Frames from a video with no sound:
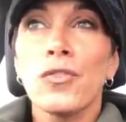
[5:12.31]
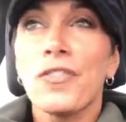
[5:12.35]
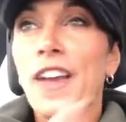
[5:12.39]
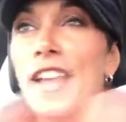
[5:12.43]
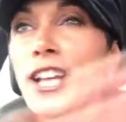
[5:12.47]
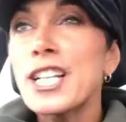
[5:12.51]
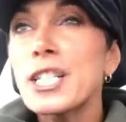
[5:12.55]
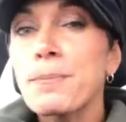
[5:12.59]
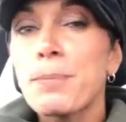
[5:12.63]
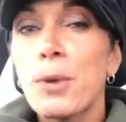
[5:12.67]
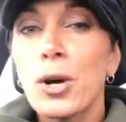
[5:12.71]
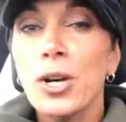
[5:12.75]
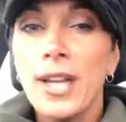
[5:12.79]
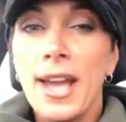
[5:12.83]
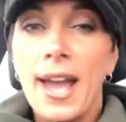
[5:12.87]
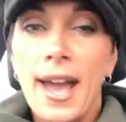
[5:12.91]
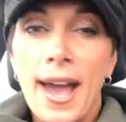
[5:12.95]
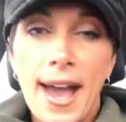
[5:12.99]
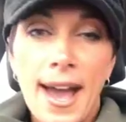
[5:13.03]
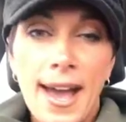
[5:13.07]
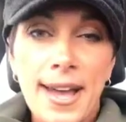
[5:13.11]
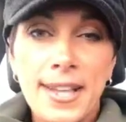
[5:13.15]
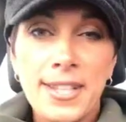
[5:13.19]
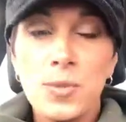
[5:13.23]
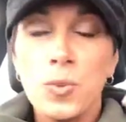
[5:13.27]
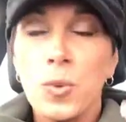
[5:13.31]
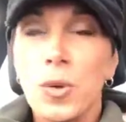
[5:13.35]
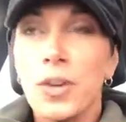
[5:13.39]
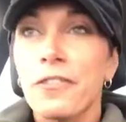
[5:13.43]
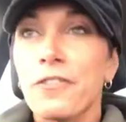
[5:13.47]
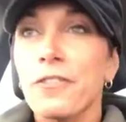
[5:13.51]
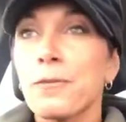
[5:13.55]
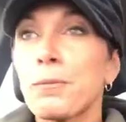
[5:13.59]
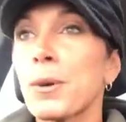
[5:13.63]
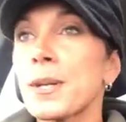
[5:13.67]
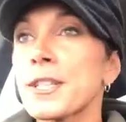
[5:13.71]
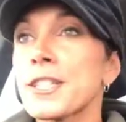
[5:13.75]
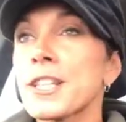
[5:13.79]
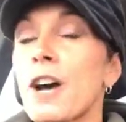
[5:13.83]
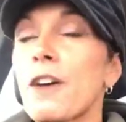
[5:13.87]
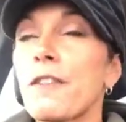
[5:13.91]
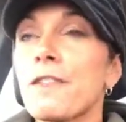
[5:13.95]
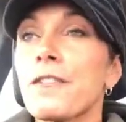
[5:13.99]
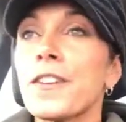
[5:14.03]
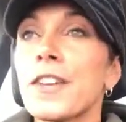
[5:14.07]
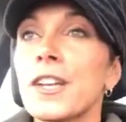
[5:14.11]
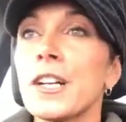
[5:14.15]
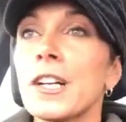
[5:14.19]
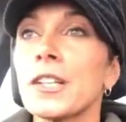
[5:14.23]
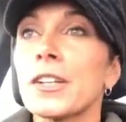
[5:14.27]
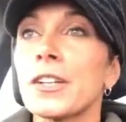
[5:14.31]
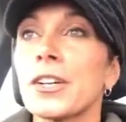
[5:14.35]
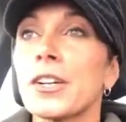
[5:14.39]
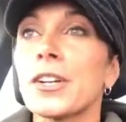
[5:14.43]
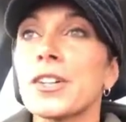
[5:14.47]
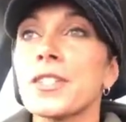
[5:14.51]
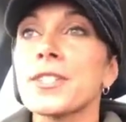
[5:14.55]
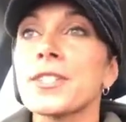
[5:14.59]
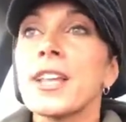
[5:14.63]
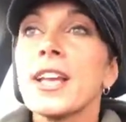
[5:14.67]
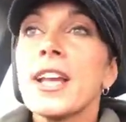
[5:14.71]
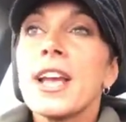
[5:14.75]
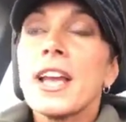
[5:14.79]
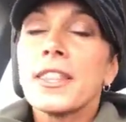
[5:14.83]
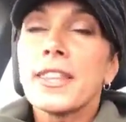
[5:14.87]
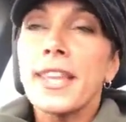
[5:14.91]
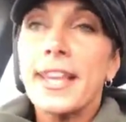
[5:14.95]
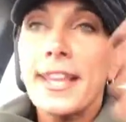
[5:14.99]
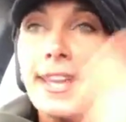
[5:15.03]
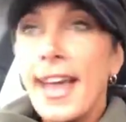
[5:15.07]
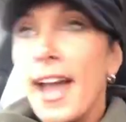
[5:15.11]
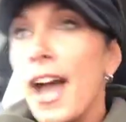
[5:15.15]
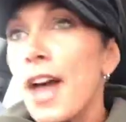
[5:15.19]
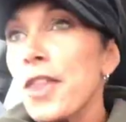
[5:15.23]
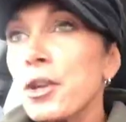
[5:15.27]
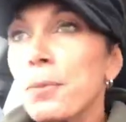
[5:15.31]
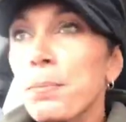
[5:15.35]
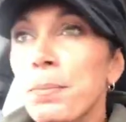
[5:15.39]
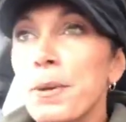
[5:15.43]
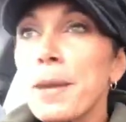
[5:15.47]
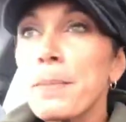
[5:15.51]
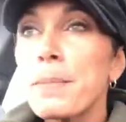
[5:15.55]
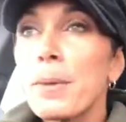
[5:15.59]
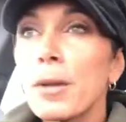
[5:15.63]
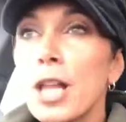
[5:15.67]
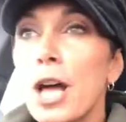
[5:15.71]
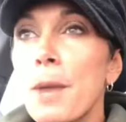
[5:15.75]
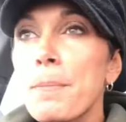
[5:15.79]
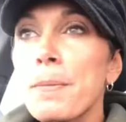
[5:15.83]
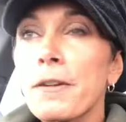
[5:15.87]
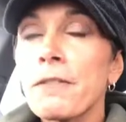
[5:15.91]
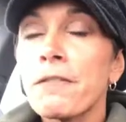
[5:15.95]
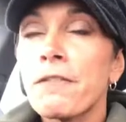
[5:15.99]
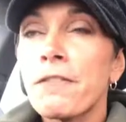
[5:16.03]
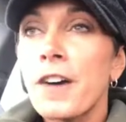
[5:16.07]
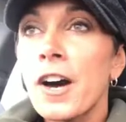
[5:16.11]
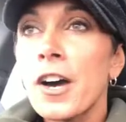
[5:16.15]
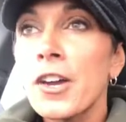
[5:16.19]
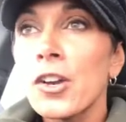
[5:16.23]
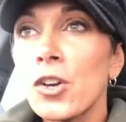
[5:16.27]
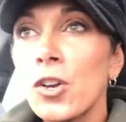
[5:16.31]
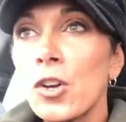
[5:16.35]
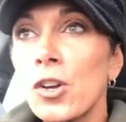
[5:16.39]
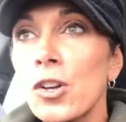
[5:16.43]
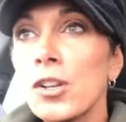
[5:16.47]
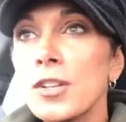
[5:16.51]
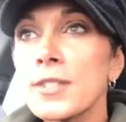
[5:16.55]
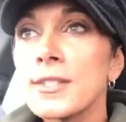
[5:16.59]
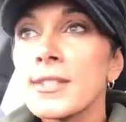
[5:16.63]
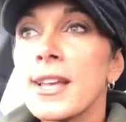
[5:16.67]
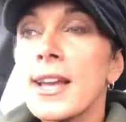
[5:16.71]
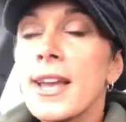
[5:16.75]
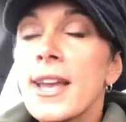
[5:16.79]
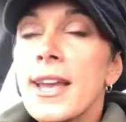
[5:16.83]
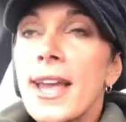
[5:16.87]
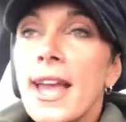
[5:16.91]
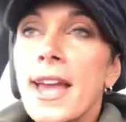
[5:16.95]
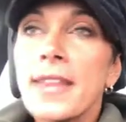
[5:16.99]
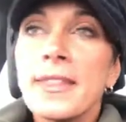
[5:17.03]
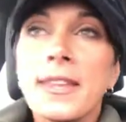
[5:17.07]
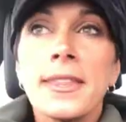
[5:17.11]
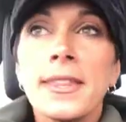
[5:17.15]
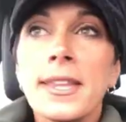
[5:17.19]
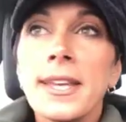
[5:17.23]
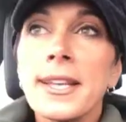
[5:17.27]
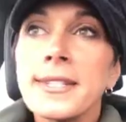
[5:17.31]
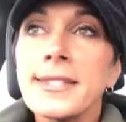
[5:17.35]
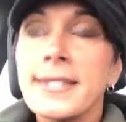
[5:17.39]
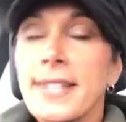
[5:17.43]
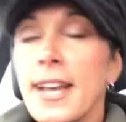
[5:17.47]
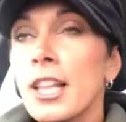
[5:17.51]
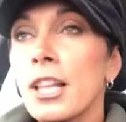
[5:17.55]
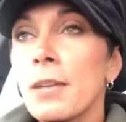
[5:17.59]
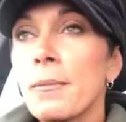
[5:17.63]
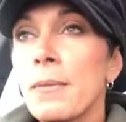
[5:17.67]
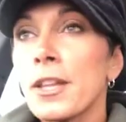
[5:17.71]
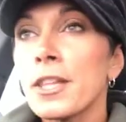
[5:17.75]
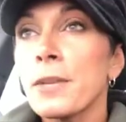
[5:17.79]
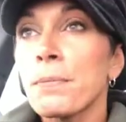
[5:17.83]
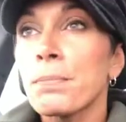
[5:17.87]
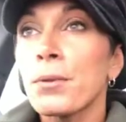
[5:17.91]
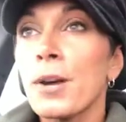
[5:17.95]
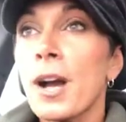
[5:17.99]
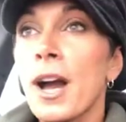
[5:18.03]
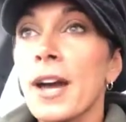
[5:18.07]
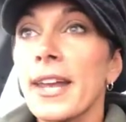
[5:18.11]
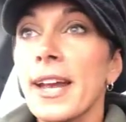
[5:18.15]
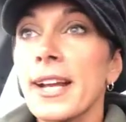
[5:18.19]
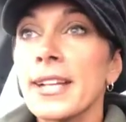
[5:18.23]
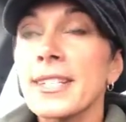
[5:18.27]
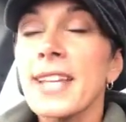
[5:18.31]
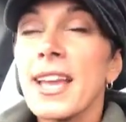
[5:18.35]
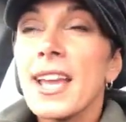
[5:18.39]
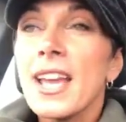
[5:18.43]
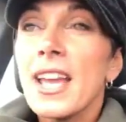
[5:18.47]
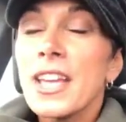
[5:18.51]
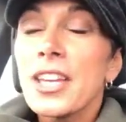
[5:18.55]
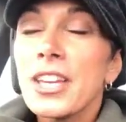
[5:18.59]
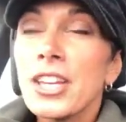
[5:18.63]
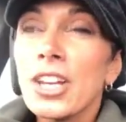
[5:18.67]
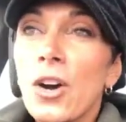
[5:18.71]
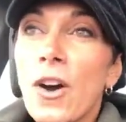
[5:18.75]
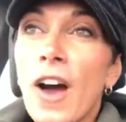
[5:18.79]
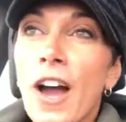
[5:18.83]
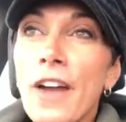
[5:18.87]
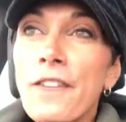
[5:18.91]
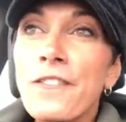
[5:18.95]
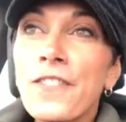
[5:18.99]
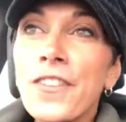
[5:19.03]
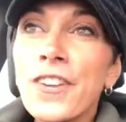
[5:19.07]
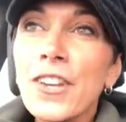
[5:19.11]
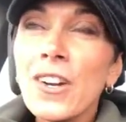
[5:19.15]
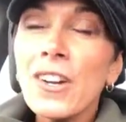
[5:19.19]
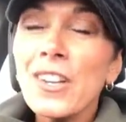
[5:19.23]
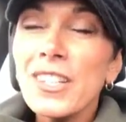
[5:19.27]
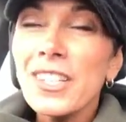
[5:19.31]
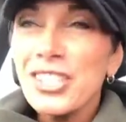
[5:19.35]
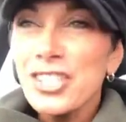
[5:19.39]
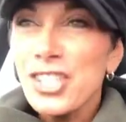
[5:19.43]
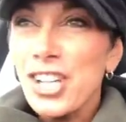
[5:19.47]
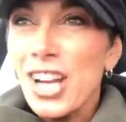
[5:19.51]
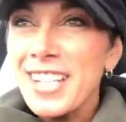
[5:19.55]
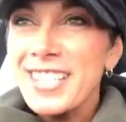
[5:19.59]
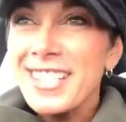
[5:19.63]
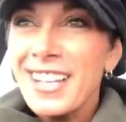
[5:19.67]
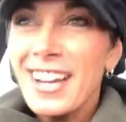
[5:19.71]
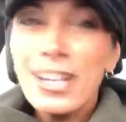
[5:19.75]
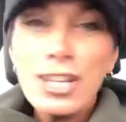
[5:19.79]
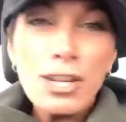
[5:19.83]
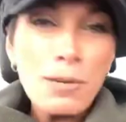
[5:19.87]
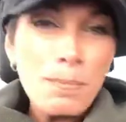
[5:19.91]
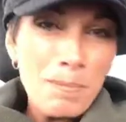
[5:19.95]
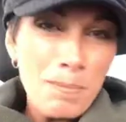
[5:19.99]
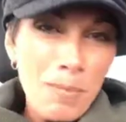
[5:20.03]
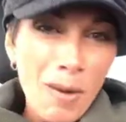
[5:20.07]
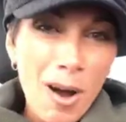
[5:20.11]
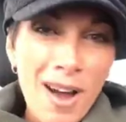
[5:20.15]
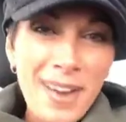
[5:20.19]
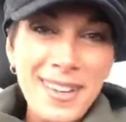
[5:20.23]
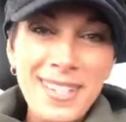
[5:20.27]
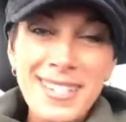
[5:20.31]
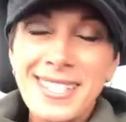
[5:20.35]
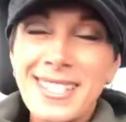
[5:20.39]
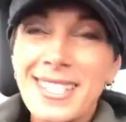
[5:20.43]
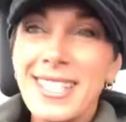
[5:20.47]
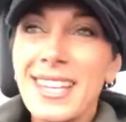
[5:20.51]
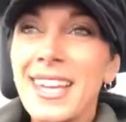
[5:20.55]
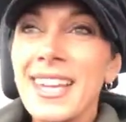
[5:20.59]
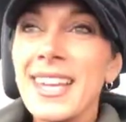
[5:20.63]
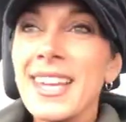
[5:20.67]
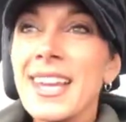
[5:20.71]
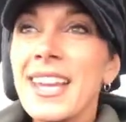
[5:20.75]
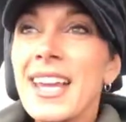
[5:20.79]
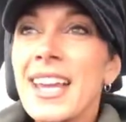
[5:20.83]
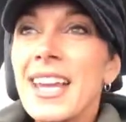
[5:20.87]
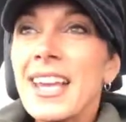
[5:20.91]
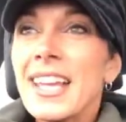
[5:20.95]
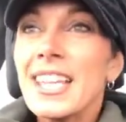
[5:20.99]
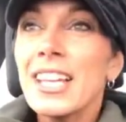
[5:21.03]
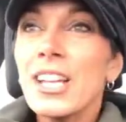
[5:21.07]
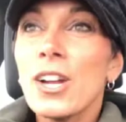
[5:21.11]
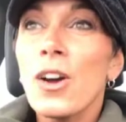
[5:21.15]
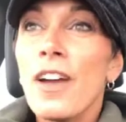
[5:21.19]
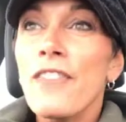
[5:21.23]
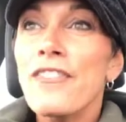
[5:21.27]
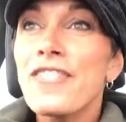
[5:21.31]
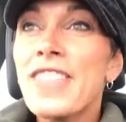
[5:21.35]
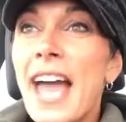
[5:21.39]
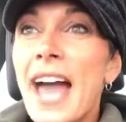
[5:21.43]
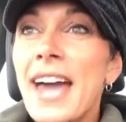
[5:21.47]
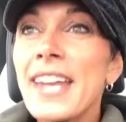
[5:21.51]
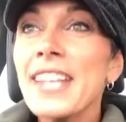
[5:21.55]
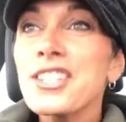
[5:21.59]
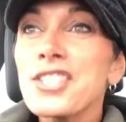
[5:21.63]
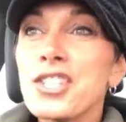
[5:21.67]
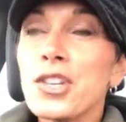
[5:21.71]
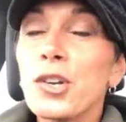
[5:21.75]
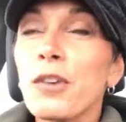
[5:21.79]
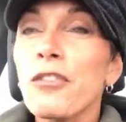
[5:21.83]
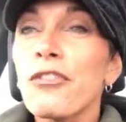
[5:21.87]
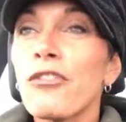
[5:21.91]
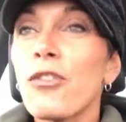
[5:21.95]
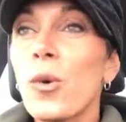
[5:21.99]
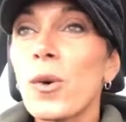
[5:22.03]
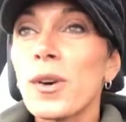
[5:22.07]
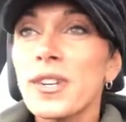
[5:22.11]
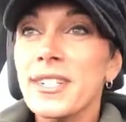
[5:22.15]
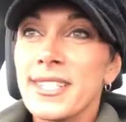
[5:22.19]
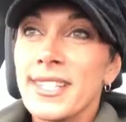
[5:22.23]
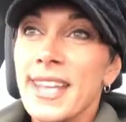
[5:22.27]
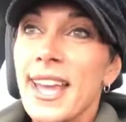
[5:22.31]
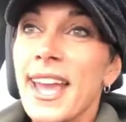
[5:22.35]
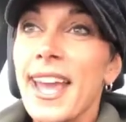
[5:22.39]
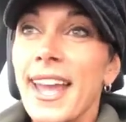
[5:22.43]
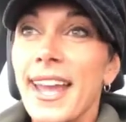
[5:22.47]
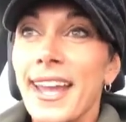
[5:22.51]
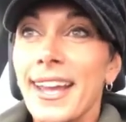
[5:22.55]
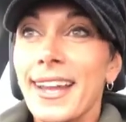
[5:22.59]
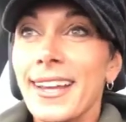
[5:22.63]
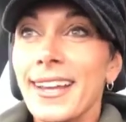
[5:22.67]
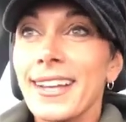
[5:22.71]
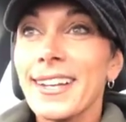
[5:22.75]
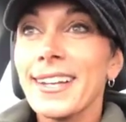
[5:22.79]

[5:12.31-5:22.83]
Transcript: Facebook ads where it puts out feelers. They gather people up in funnels and then they sell them on the product. Should I tell you honestly, if that is your forte,